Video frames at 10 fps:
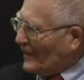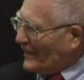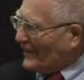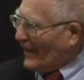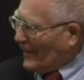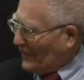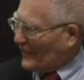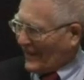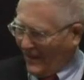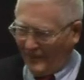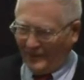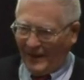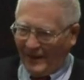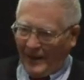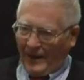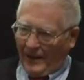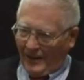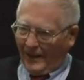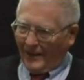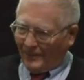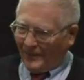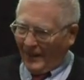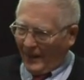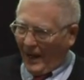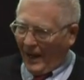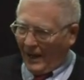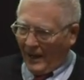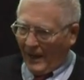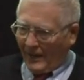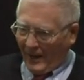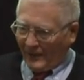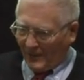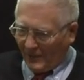Phenotype? Yeah. I